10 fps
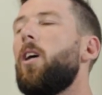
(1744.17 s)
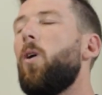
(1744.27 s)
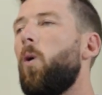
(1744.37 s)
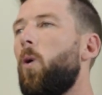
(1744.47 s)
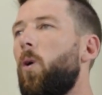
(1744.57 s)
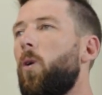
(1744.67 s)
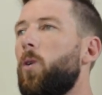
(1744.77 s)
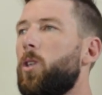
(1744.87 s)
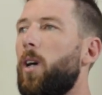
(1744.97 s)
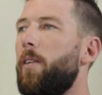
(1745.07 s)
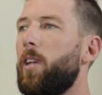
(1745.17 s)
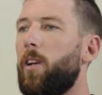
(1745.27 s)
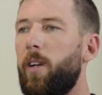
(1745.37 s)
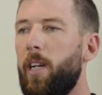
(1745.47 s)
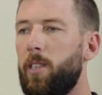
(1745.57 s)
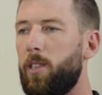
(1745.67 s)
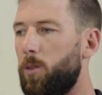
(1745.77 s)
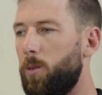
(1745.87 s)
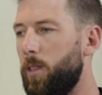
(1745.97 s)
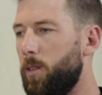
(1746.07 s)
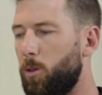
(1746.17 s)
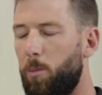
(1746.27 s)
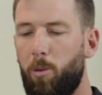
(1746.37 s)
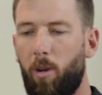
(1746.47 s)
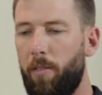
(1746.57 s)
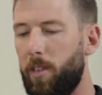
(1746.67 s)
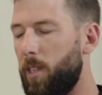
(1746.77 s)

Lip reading: or travelling around doing private